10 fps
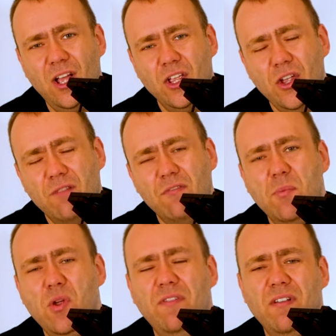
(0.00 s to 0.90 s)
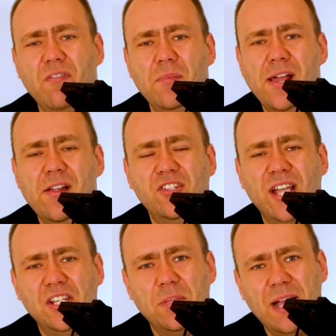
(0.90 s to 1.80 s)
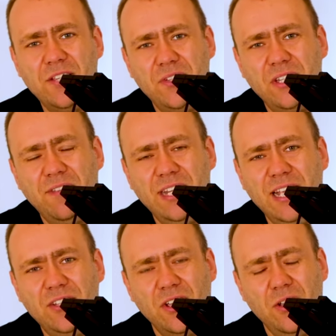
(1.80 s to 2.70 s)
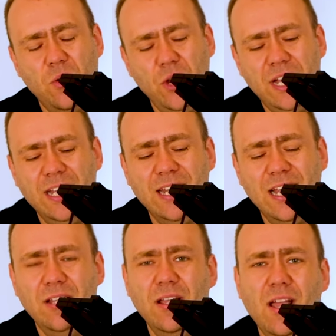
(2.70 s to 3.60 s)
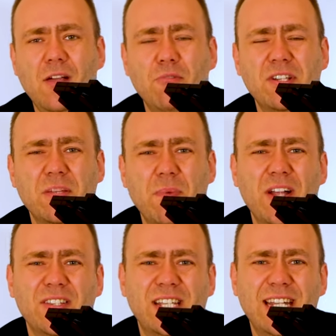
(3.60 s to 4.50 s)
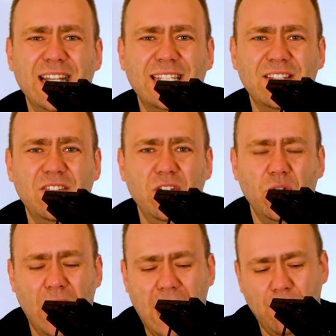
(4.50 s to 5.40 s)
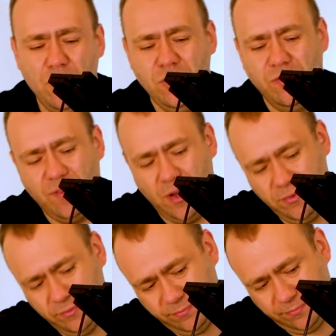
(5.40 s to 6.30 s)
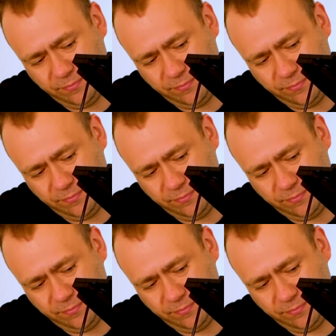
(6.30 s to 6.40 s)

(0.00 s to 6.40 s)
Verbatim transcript: you can remove it from there and change the batteries if you need to, or you can then press the button to connect it to your app on your phone.